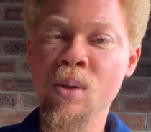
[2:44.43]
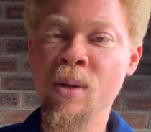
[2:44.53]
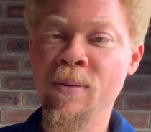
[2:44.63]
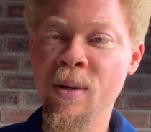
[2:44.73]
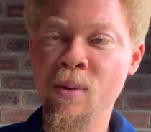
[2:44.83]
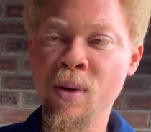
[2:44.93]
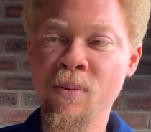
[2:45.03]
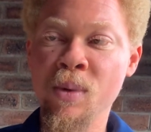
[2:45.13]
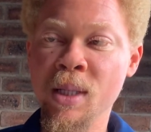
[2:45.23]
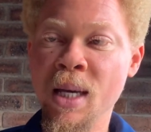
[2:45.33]
So
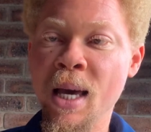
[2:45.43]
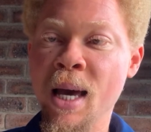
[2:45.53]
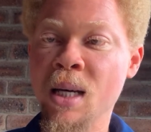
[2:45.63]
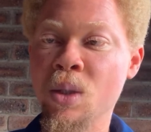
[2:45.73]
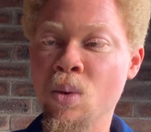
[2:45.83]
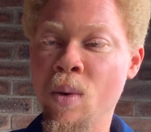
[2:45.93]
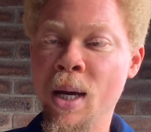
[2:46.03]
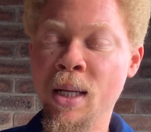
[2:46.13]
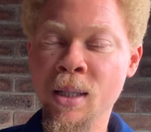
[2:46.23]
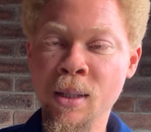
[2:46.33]
if we say x
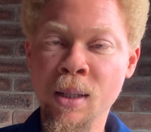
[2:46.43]
squared,